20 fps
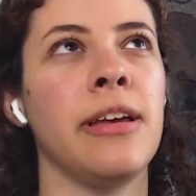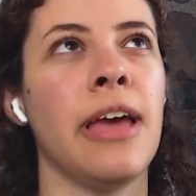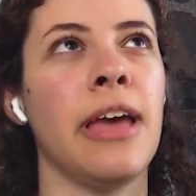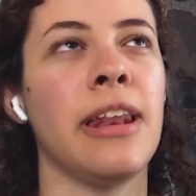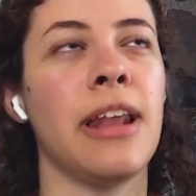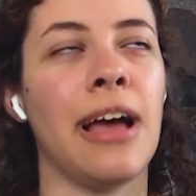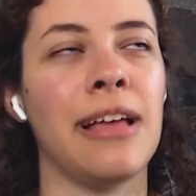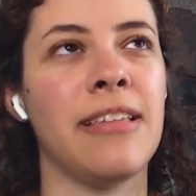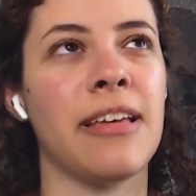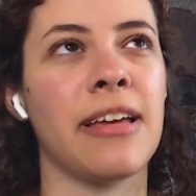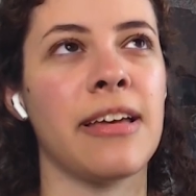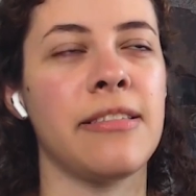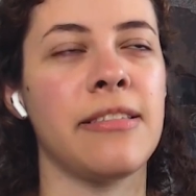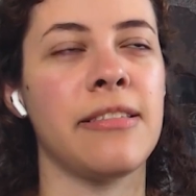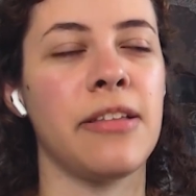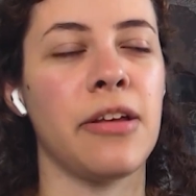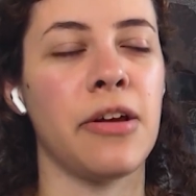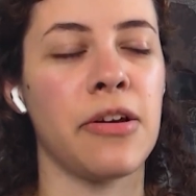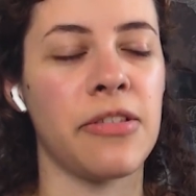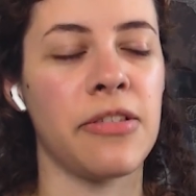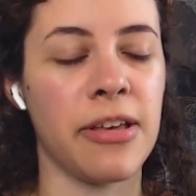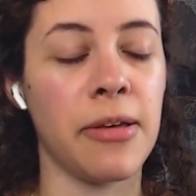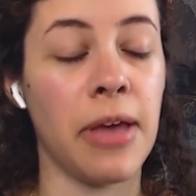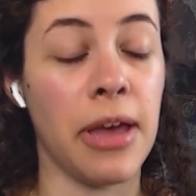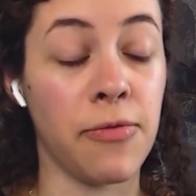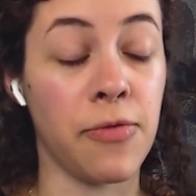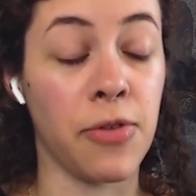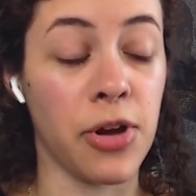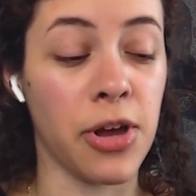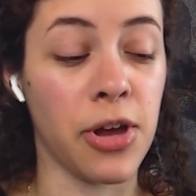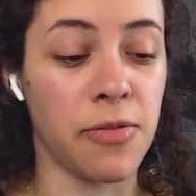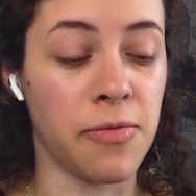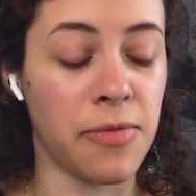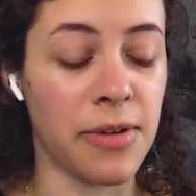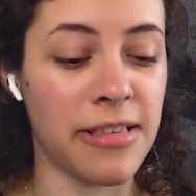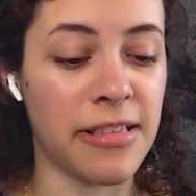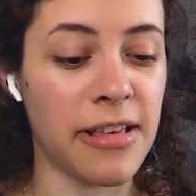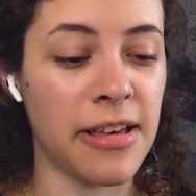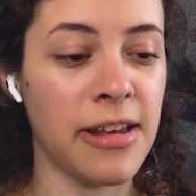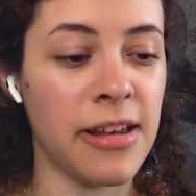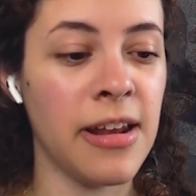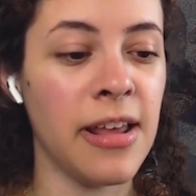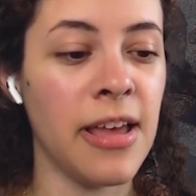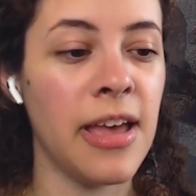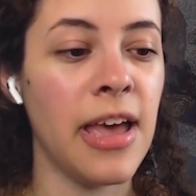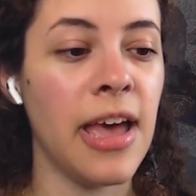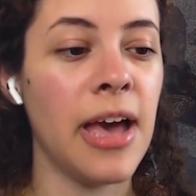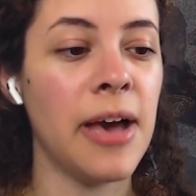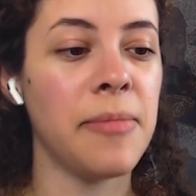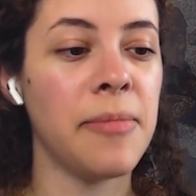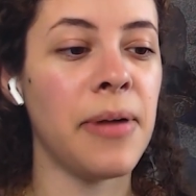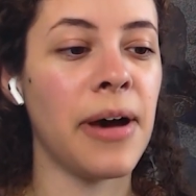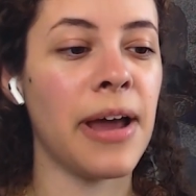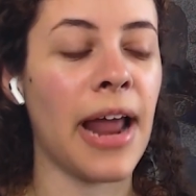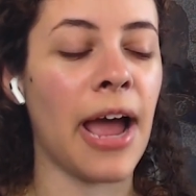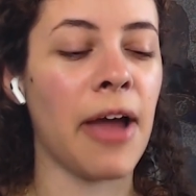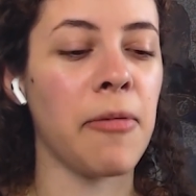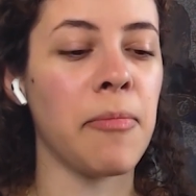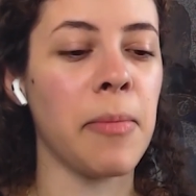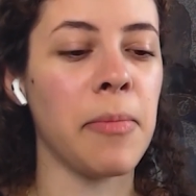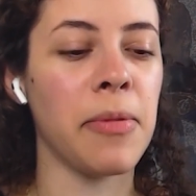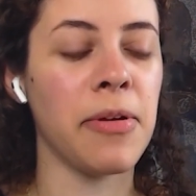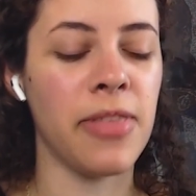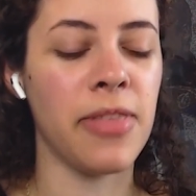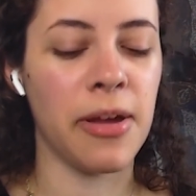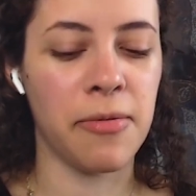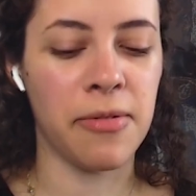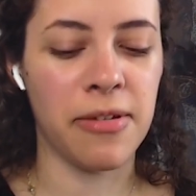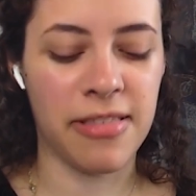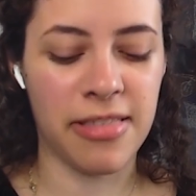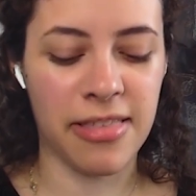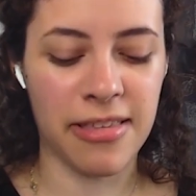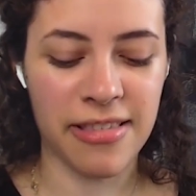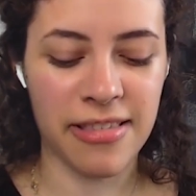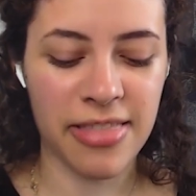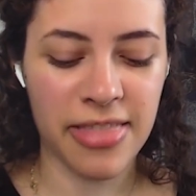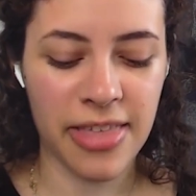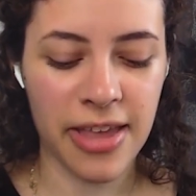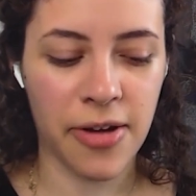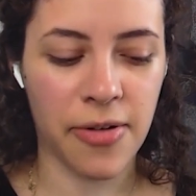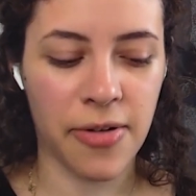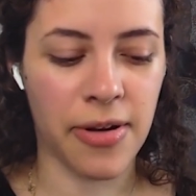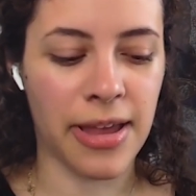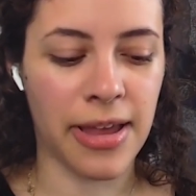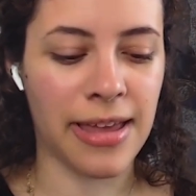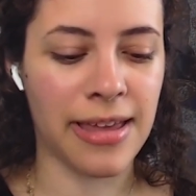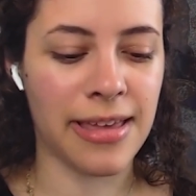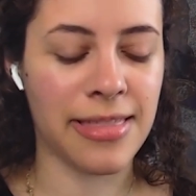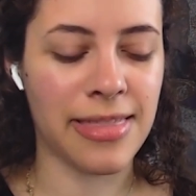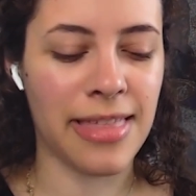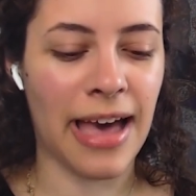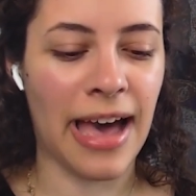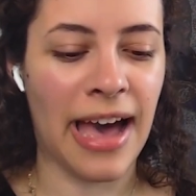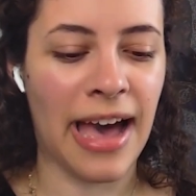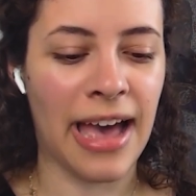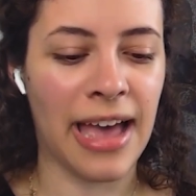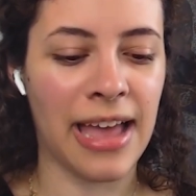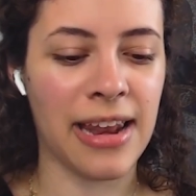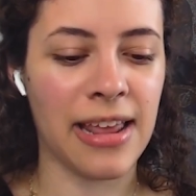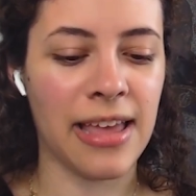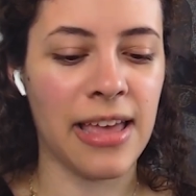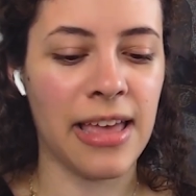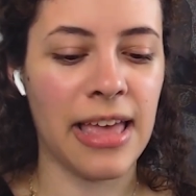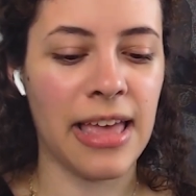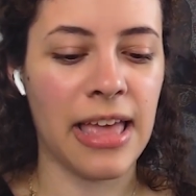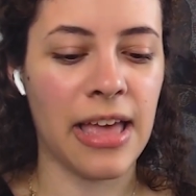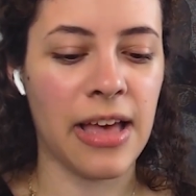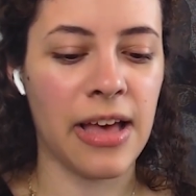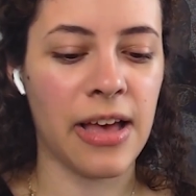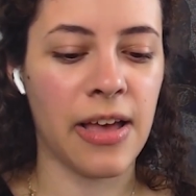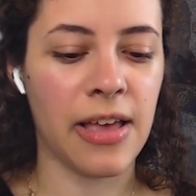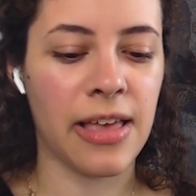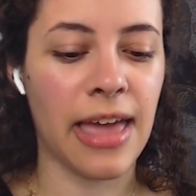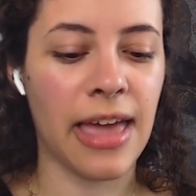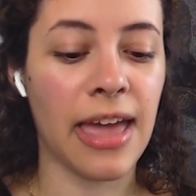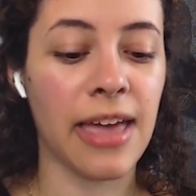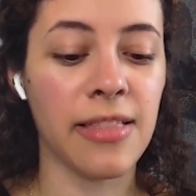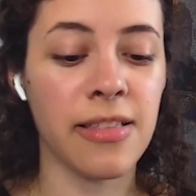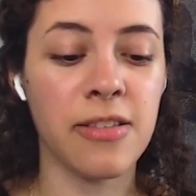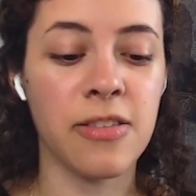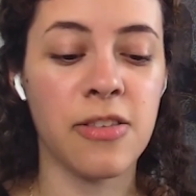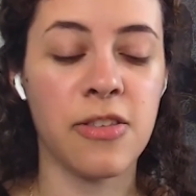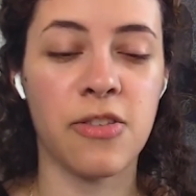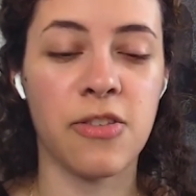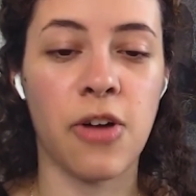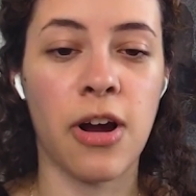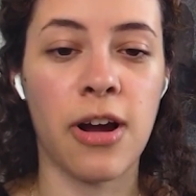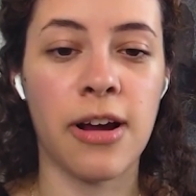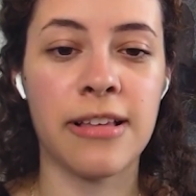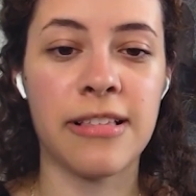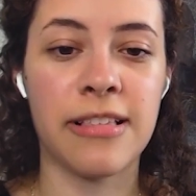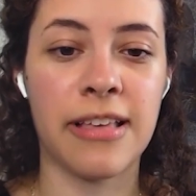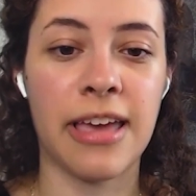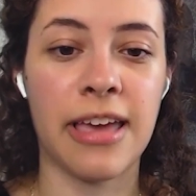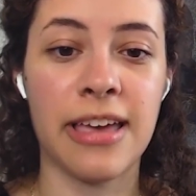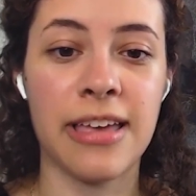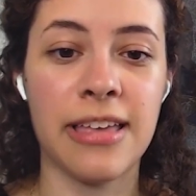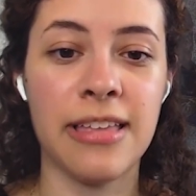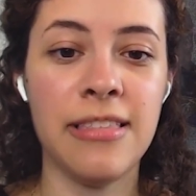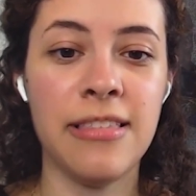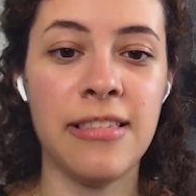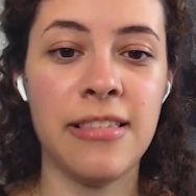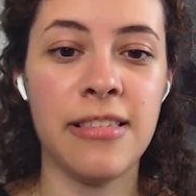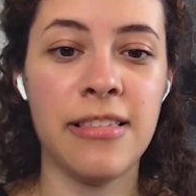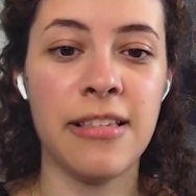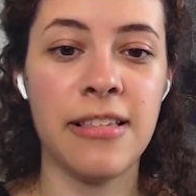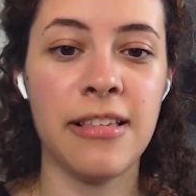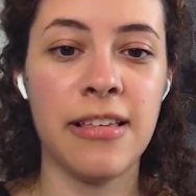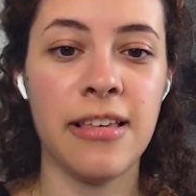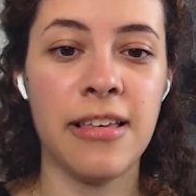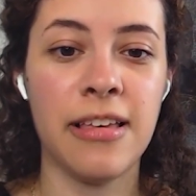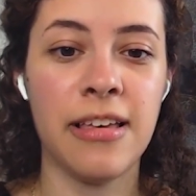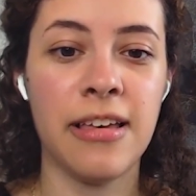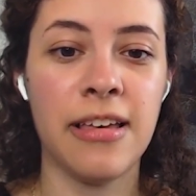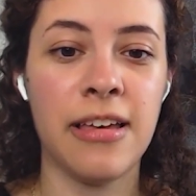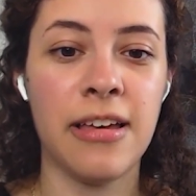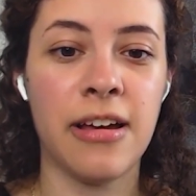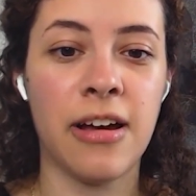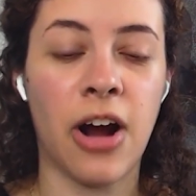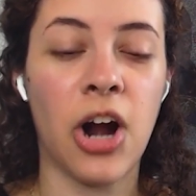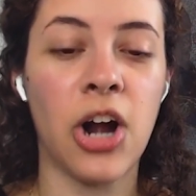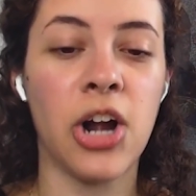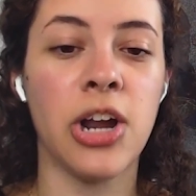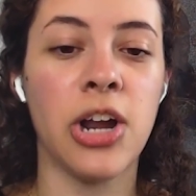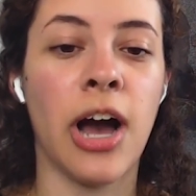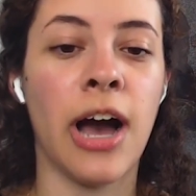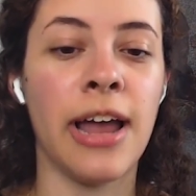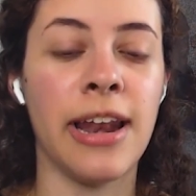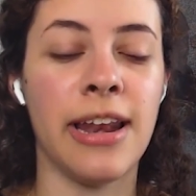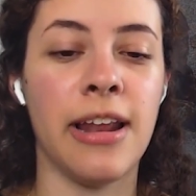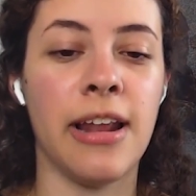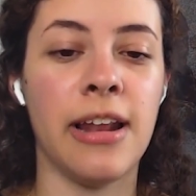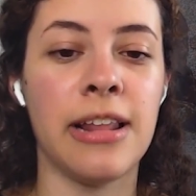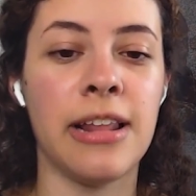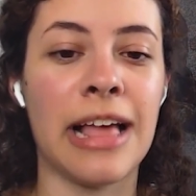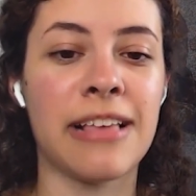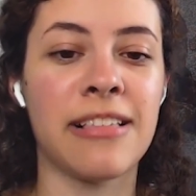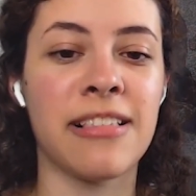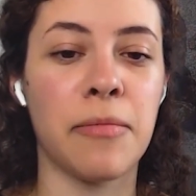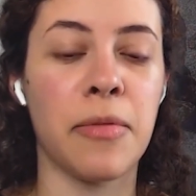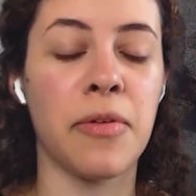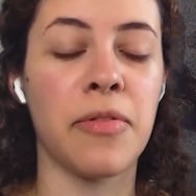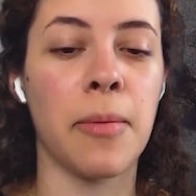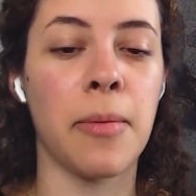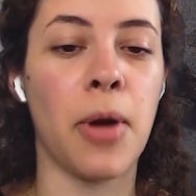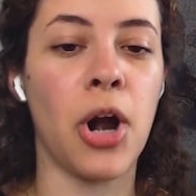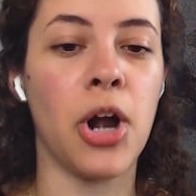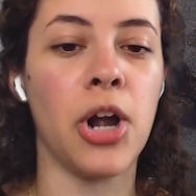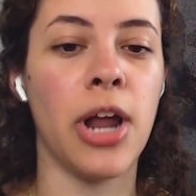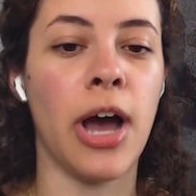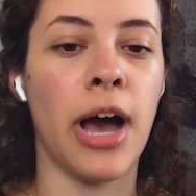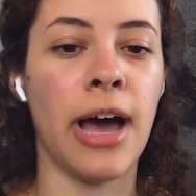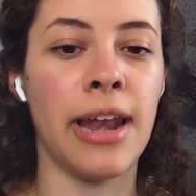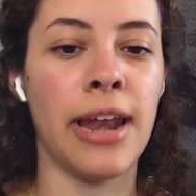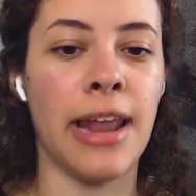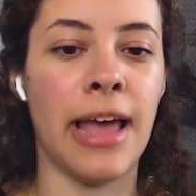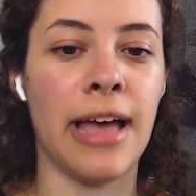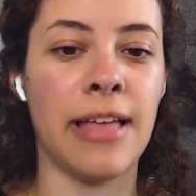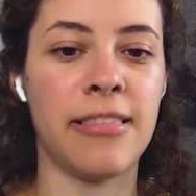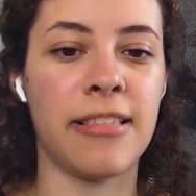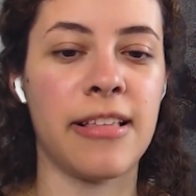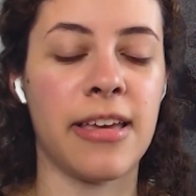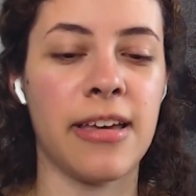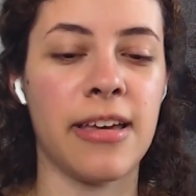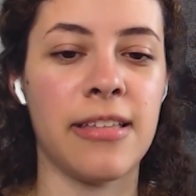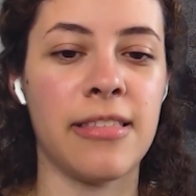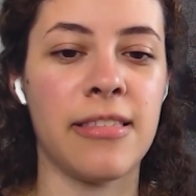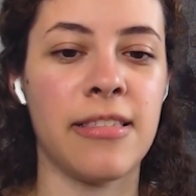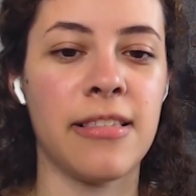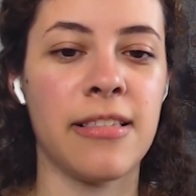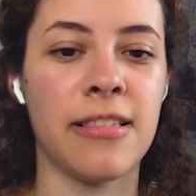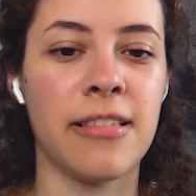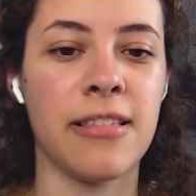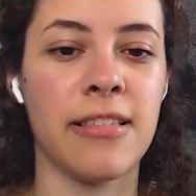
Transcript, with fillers: and not taken seriously and for good reason but i remember there was this theory that catelyn stark's kids are not like some of them are not ned's kids